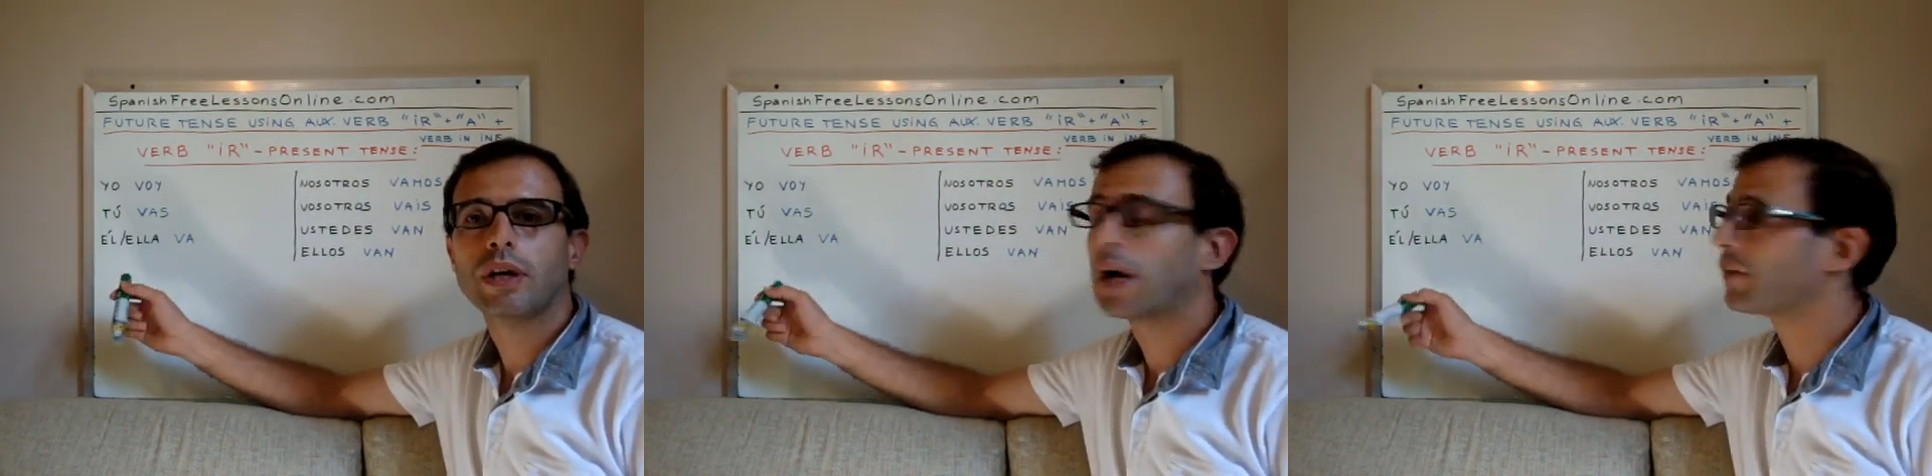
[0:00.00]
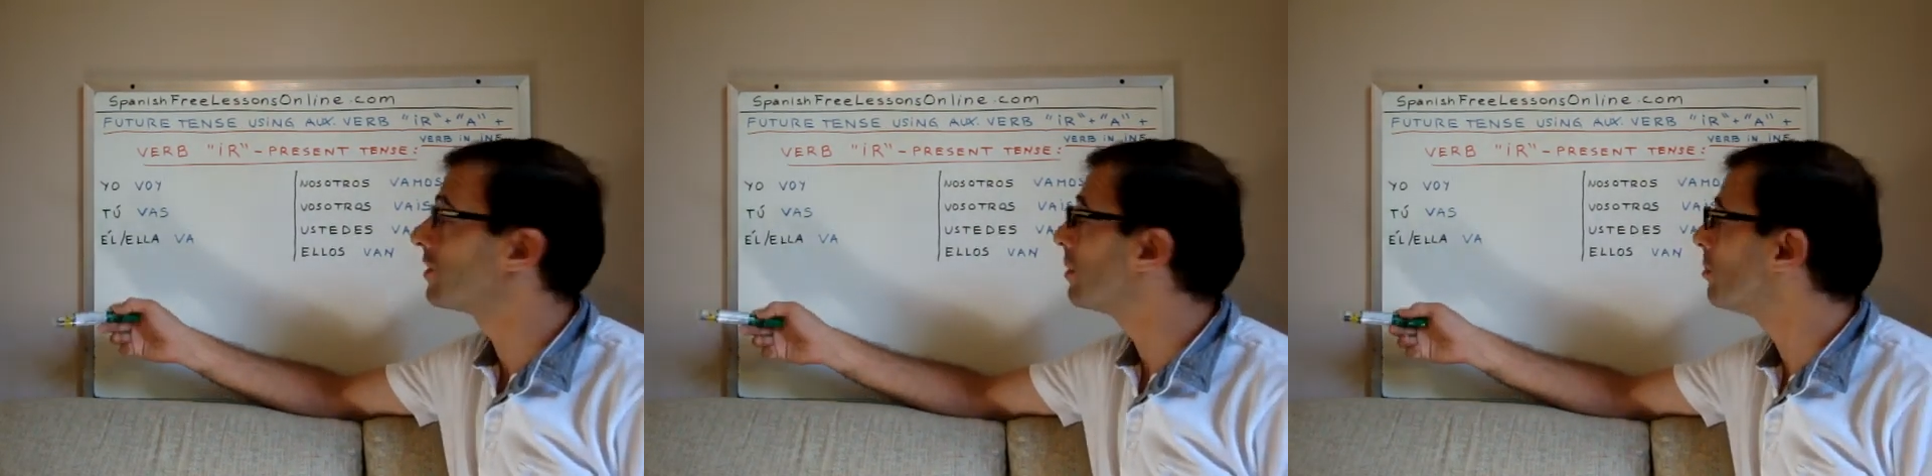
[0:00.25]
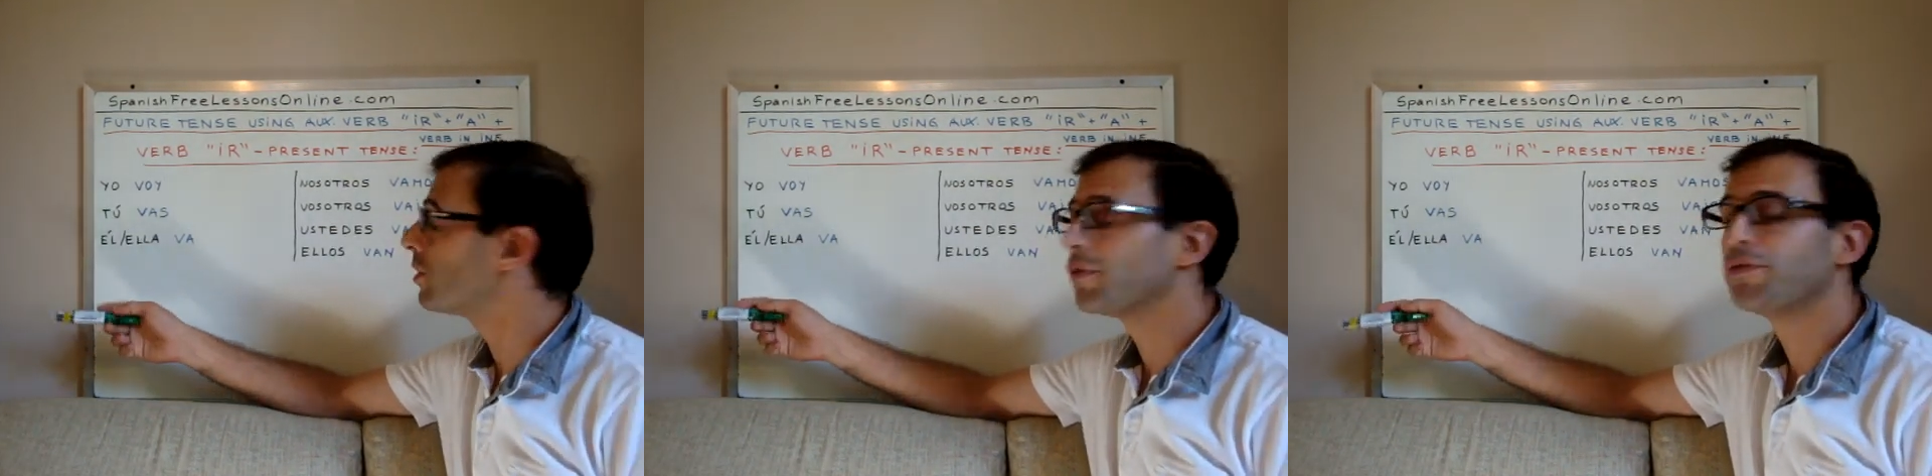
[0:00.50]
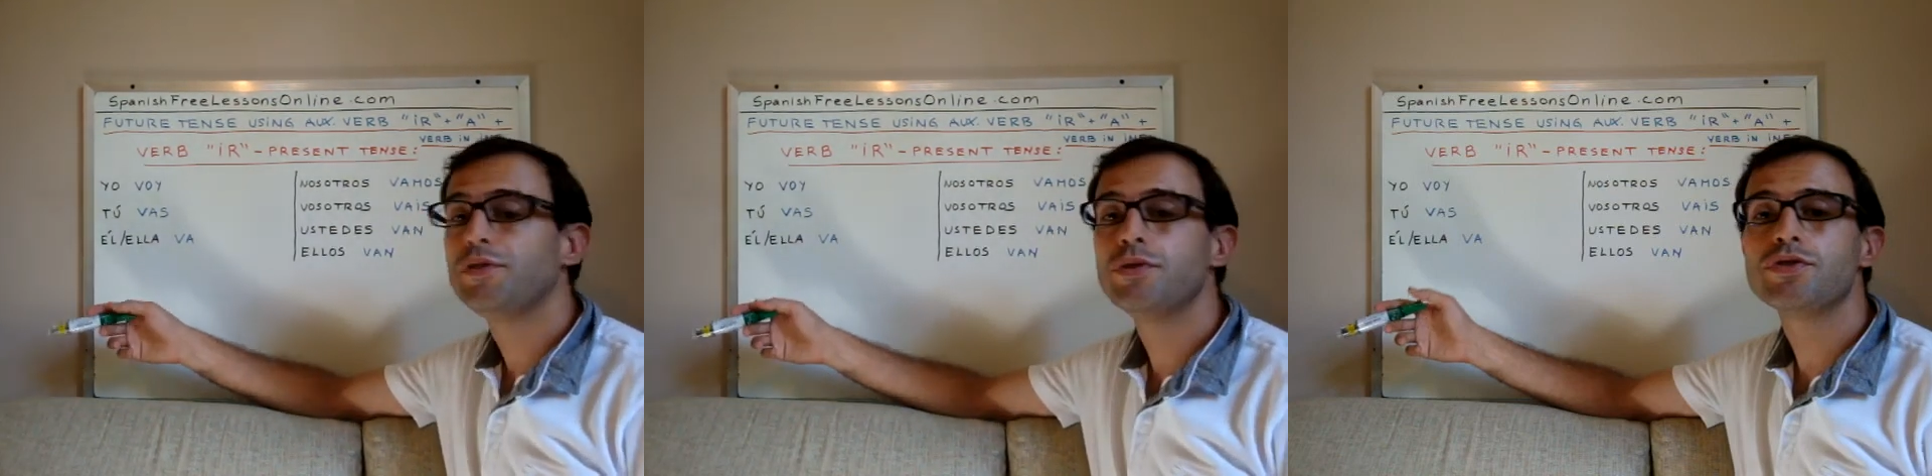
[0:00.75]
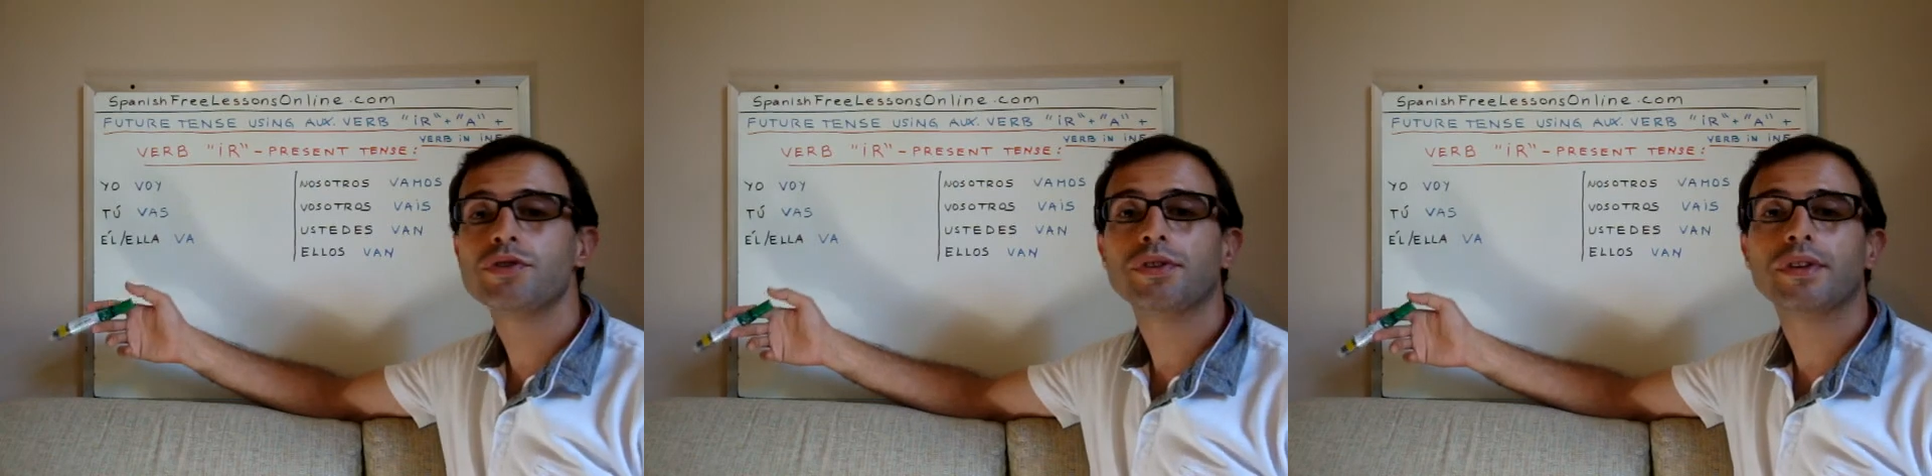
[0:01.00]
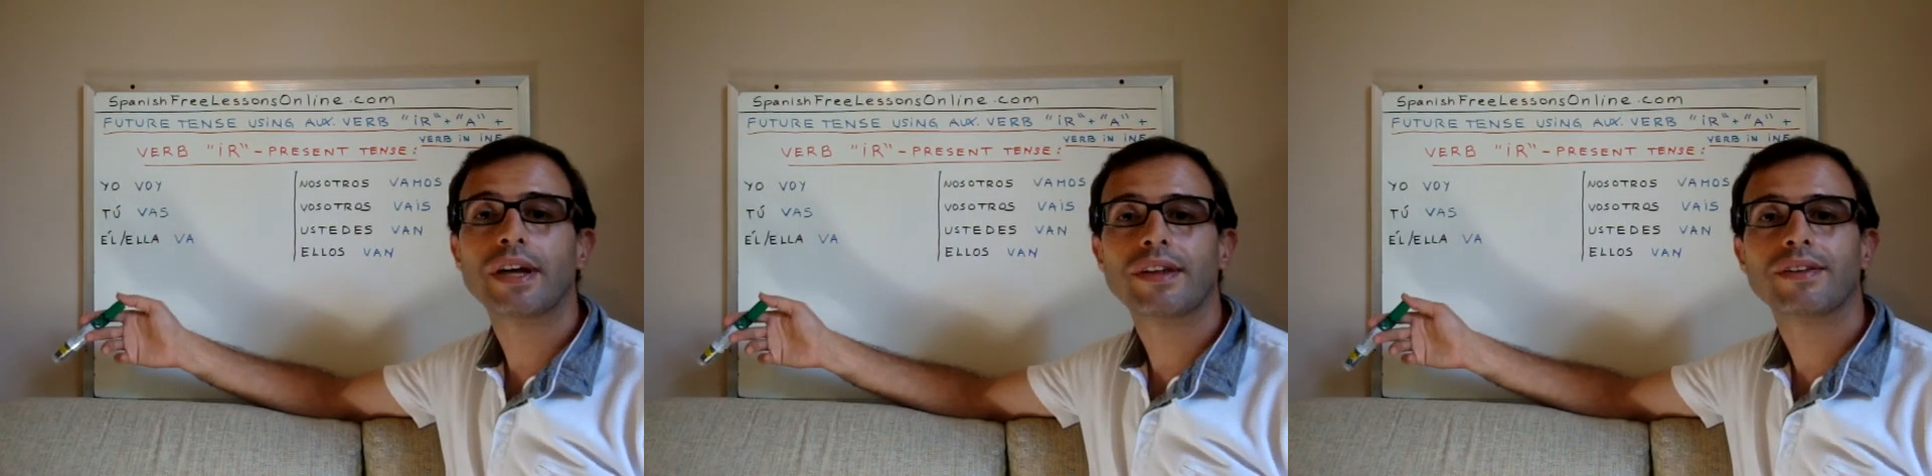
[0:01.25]
assemble the future
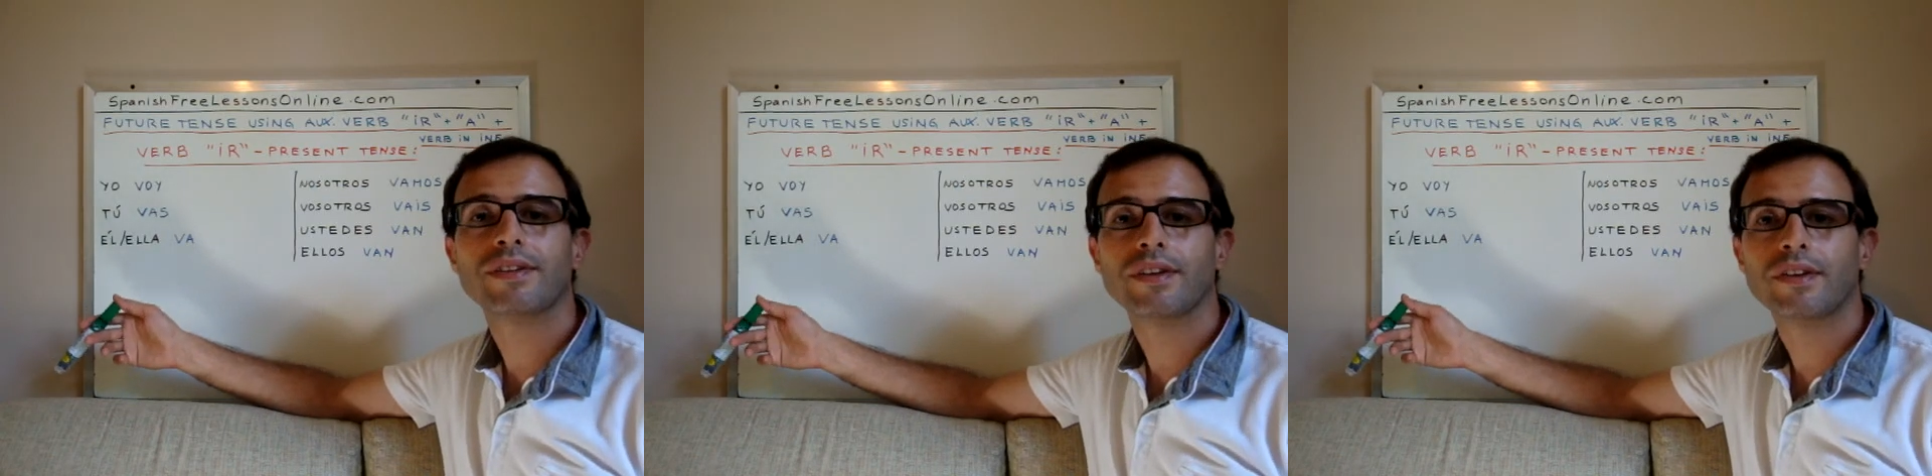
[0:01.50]
tense